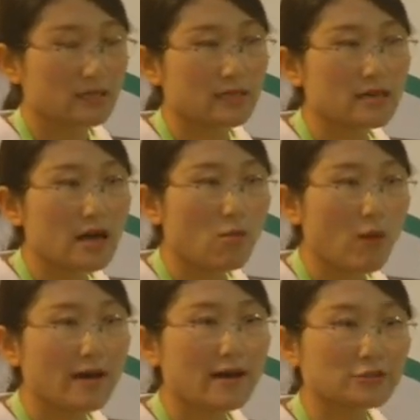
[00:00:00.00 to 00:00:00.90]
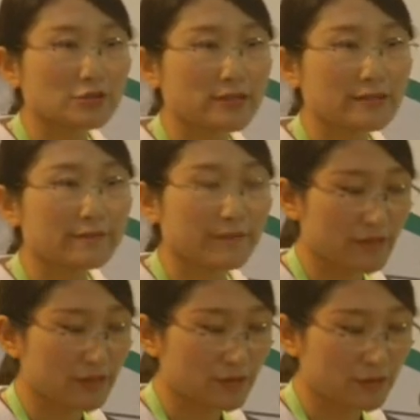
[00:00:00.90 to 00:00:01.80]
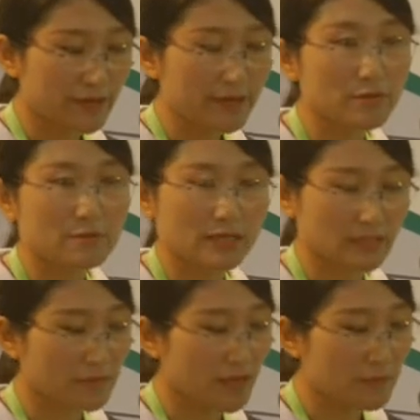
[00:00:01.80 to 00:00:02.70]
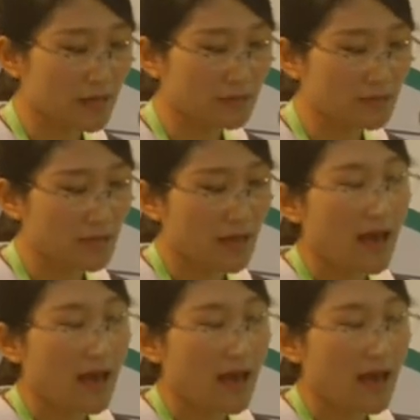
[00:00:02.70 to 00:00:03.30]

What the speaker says: There are 153 permitted pigment,